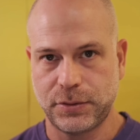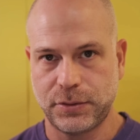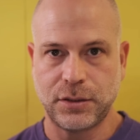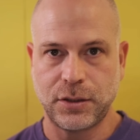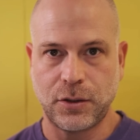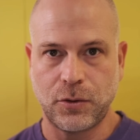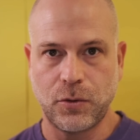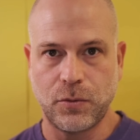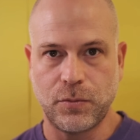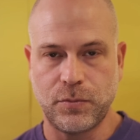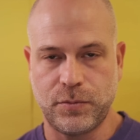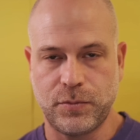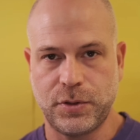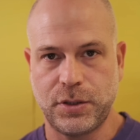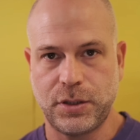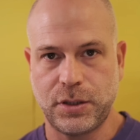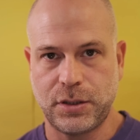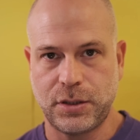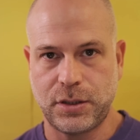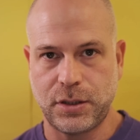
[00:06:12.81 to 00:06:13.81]
the room
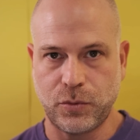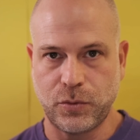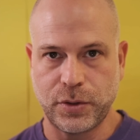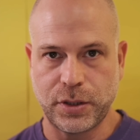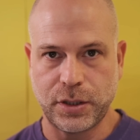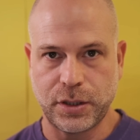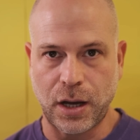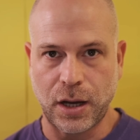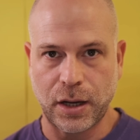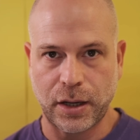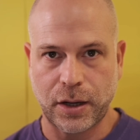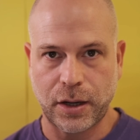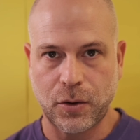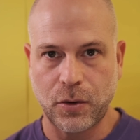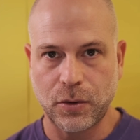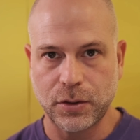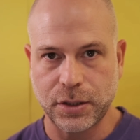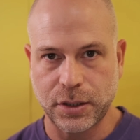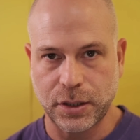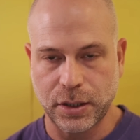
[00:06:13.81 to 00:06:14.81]
that we are
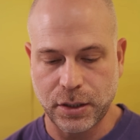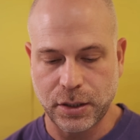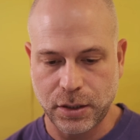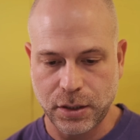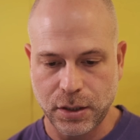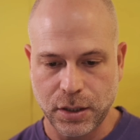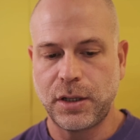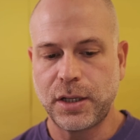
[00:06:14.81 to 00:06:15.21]
recording in.